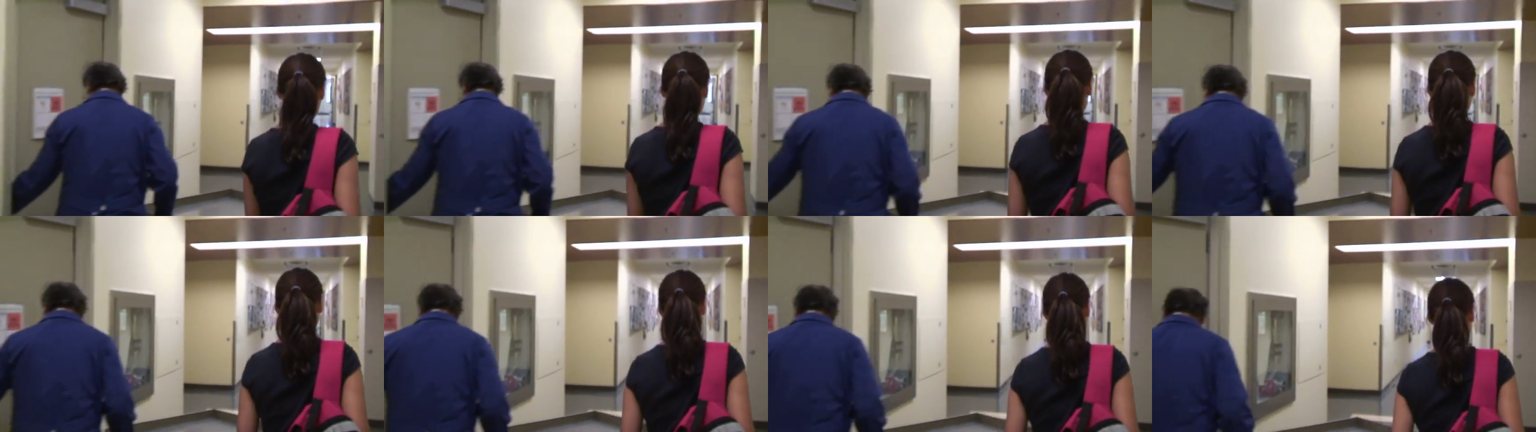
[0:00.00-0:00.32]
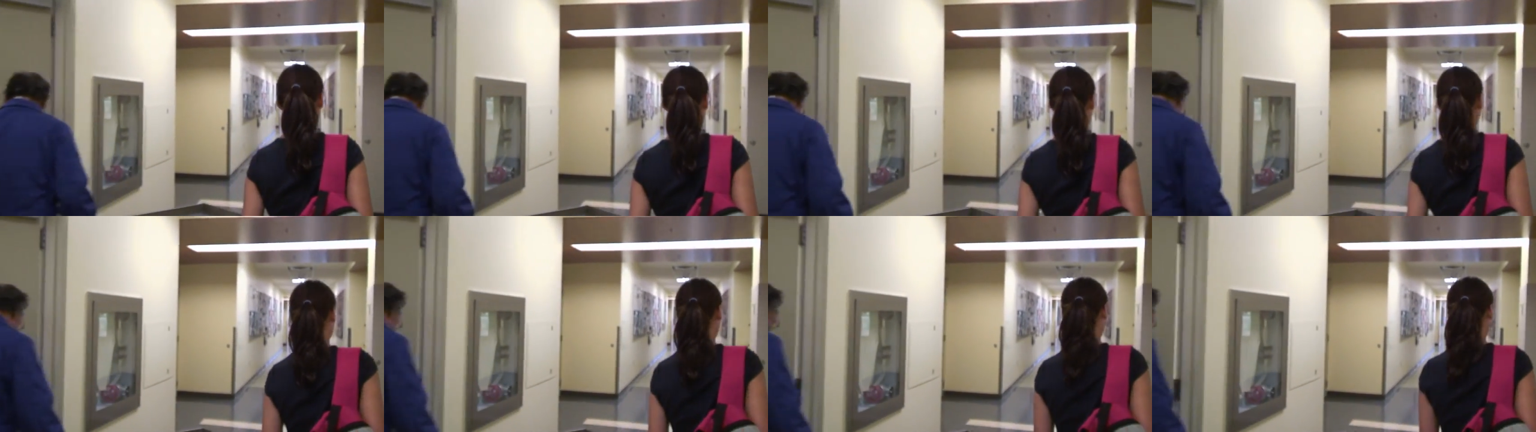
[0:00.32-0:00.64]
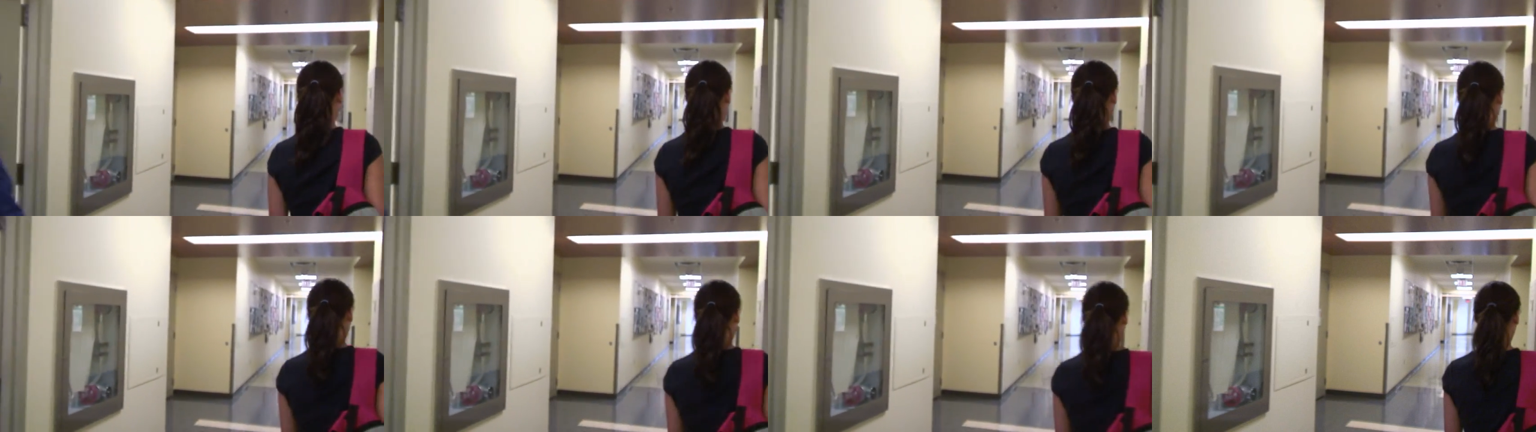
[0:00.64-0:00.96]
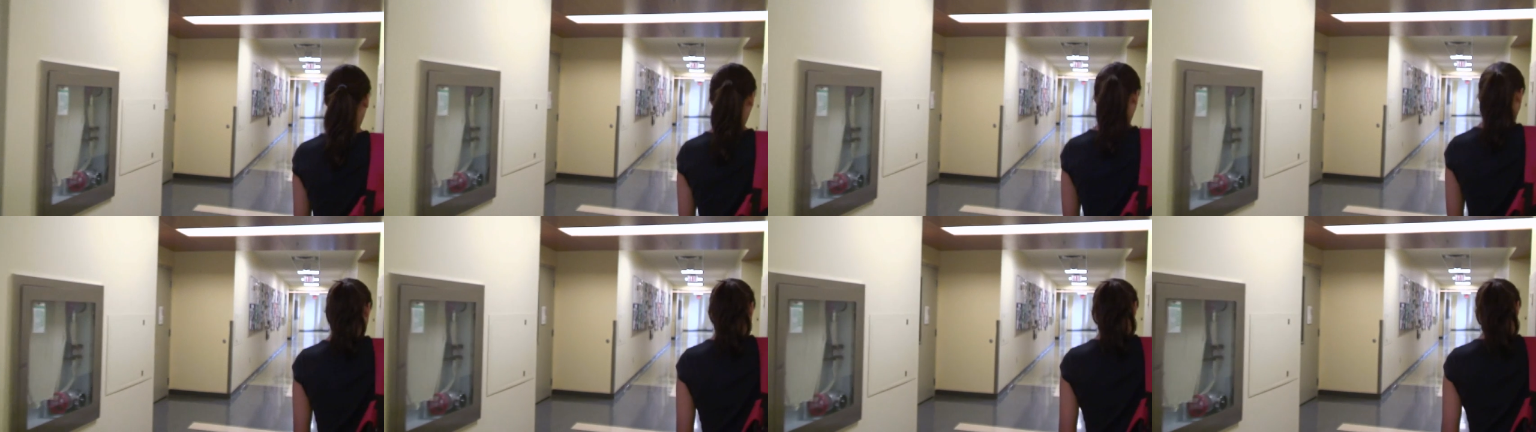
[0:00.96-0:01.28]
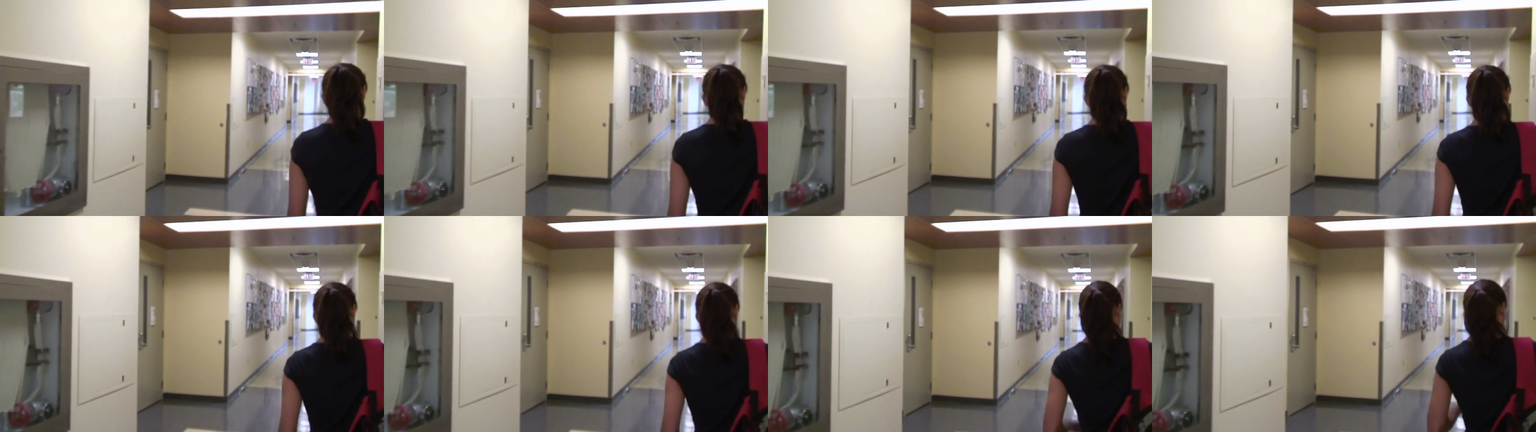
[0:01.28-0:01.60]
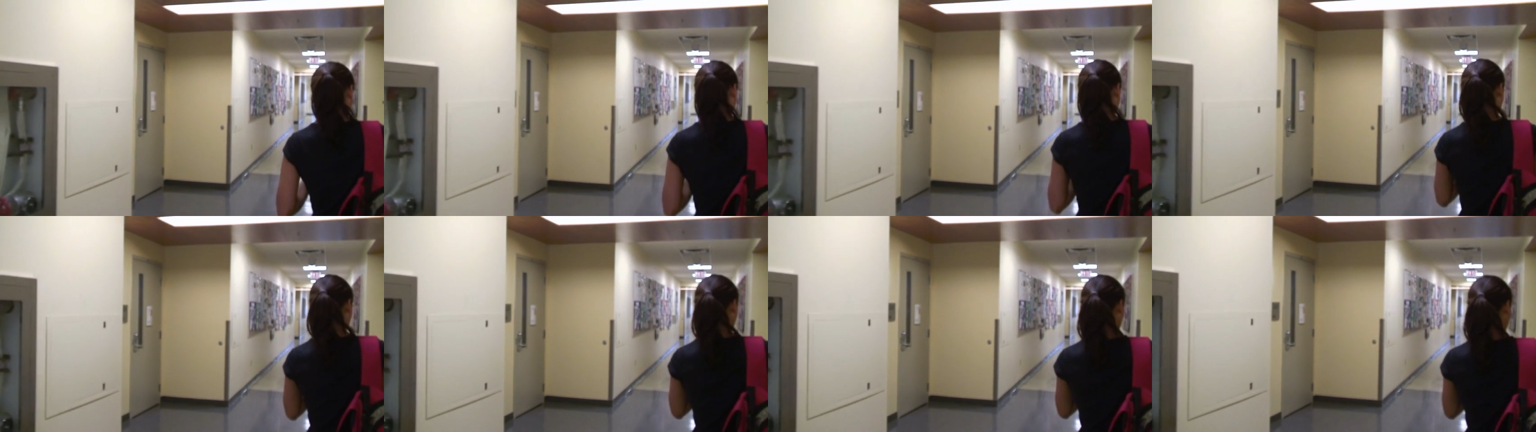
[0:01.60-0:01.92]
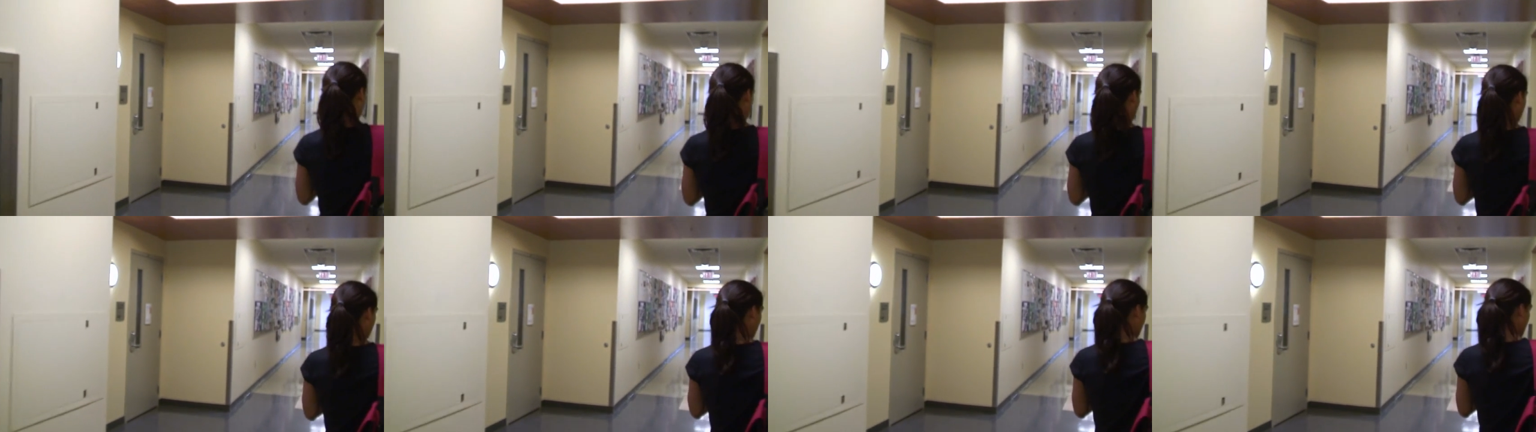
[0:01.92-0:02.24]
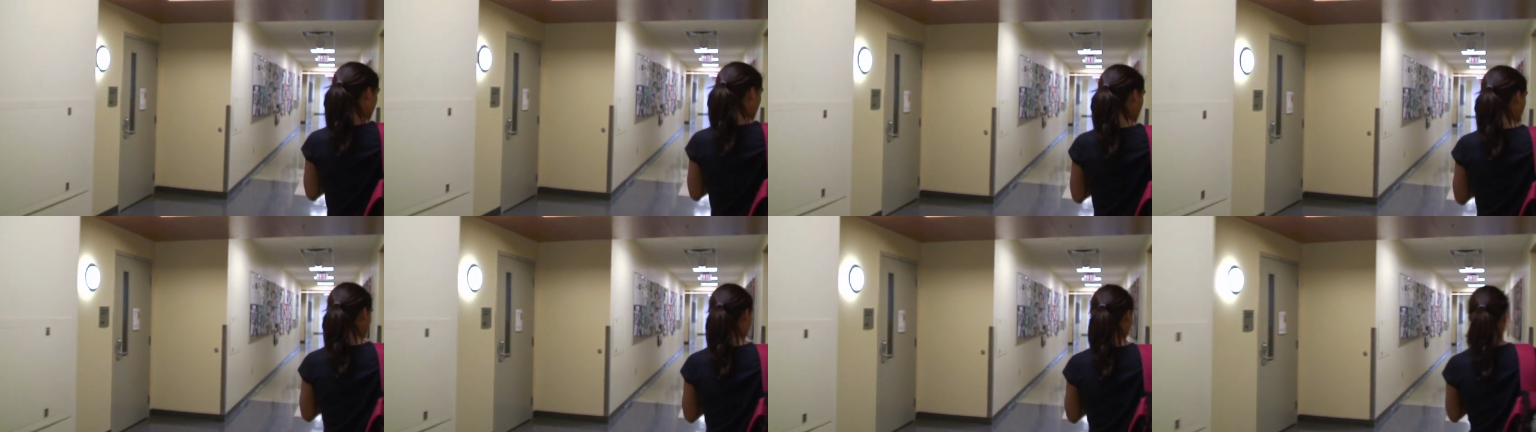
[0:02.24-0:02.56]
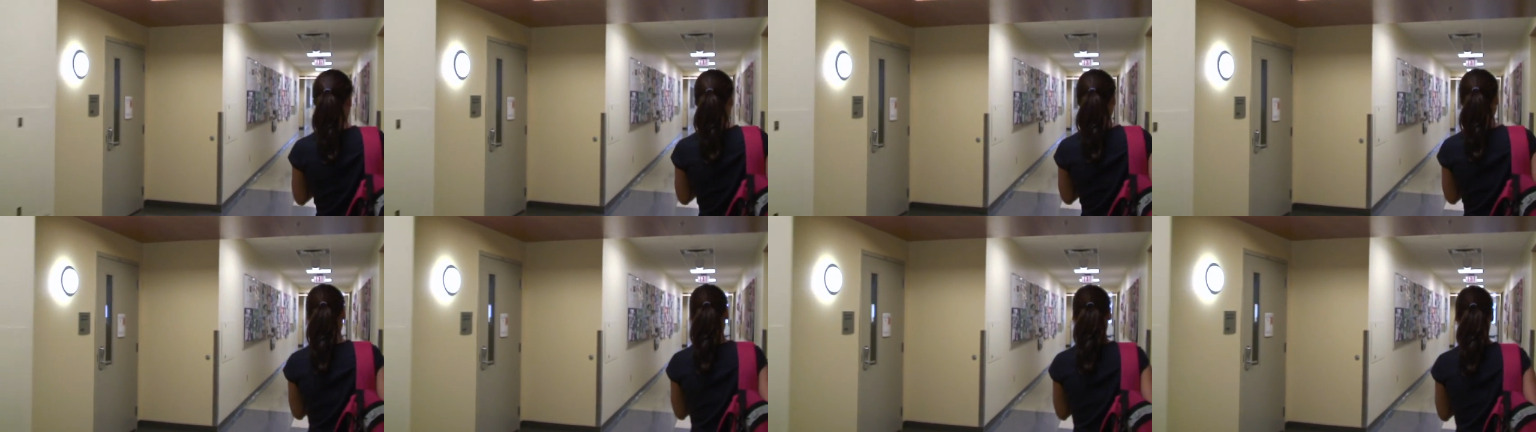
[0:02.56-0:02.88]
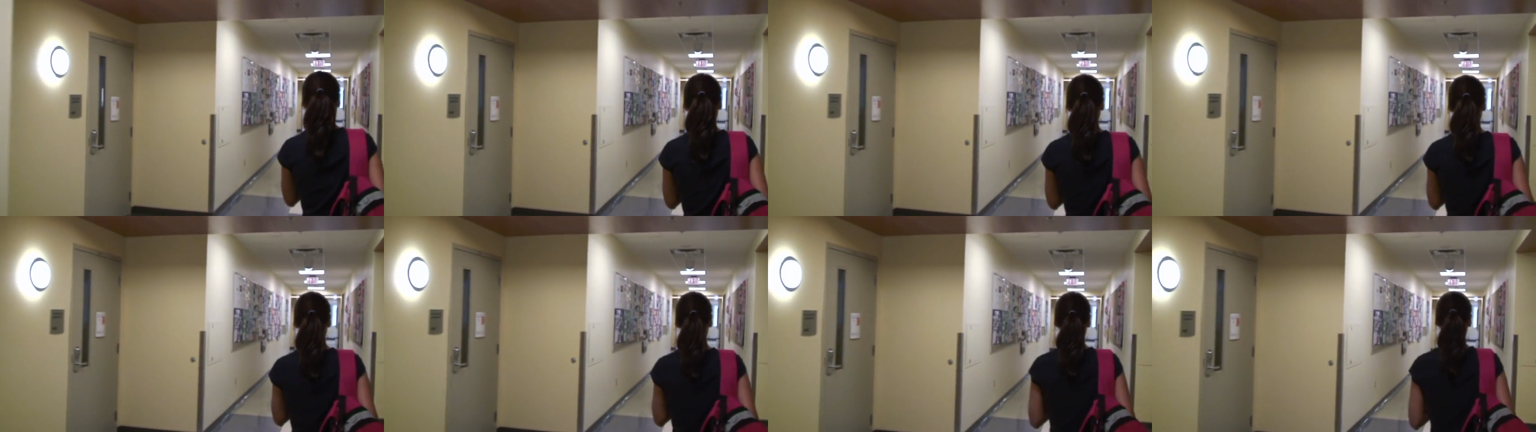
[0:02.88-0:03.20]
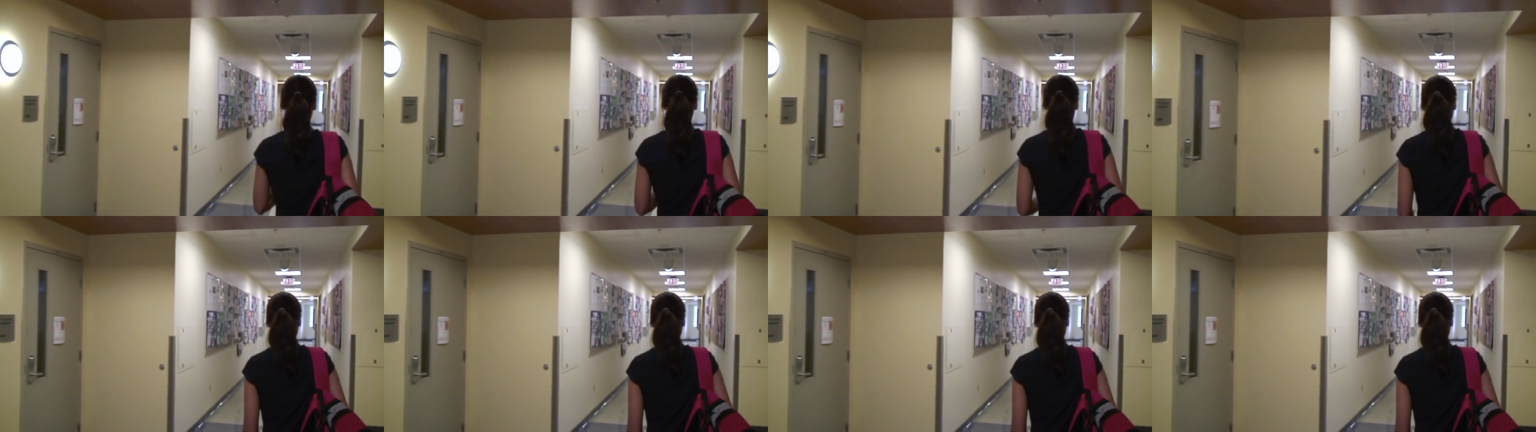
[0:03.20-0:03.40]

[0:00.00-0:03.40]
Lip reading: Nobody's mouth can be seen.